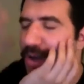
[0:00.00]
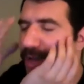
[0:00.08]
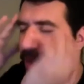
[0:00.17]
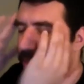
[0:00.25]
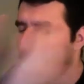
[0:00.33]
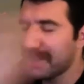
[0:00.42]

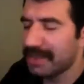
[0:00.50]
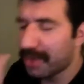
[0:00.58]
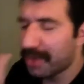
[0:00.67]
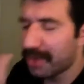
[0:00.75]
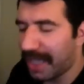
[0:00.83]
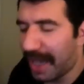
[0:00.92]
okay, what is
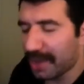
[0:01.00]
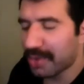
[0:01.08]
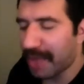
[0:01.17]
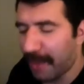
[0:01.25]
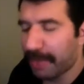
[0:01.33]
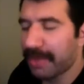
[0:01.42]
what is the
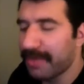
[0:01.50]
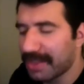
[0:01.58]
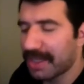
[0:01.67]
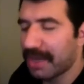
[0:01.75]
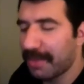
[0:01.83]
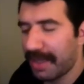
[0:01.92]
actual output of
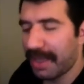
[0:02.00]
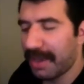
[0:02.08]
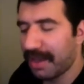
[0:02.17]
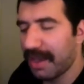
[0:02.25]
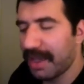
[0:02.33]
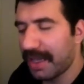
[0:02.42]
this going to
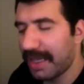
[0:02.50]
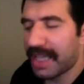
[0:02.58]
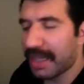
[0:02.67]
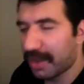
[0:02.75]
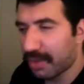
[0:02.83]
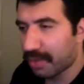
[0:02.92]
be? Is
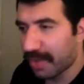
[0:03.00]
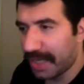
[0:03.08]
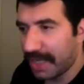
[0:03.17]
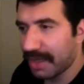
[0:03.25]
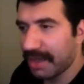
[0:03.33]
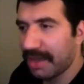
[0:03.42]
that going to
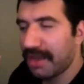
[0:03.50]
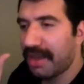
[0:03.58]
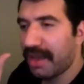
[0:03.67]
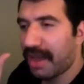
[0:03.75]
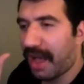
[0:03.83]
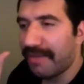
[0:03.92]
read?
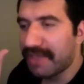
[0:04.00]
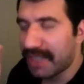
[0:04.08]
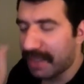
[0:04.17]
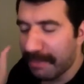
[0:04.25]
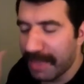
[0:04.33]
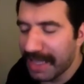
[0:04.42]
I've
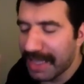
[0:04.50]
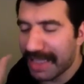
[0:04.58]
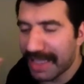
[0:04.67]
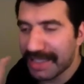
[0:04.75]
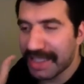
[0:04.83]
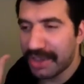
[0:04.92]
seen a million
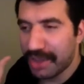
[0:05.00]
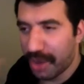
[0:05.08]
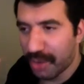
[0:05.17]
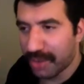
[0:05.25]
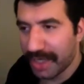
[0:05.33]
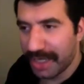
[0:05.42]
things that
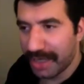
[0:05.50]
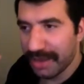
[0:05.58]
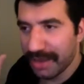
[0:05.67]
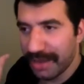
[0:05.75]
don't read.